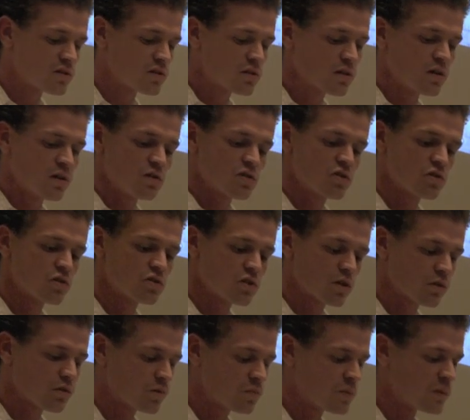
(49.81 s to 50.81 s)

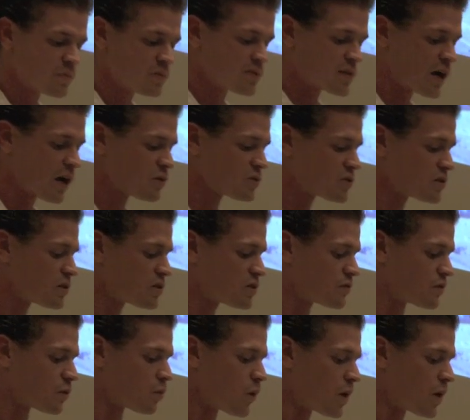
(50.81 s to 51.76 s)
searching through people's houses for